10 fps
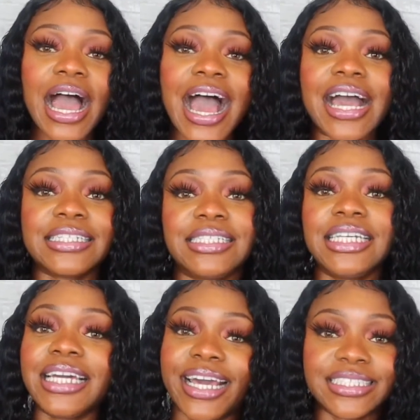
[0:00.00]
As
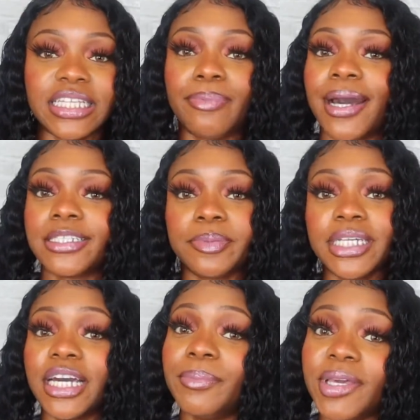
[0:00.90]
thick as they possibly
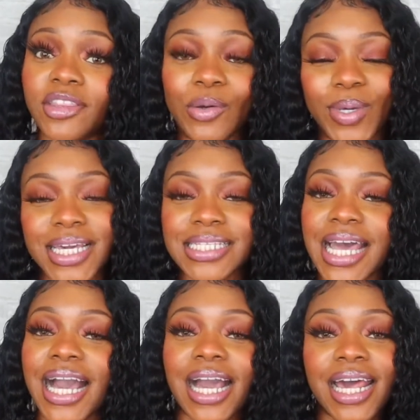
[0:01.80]
could make the wigs,
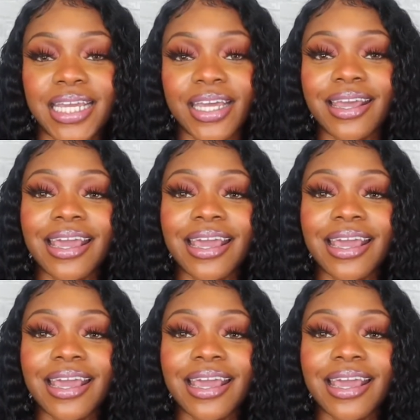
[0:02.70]
I got it.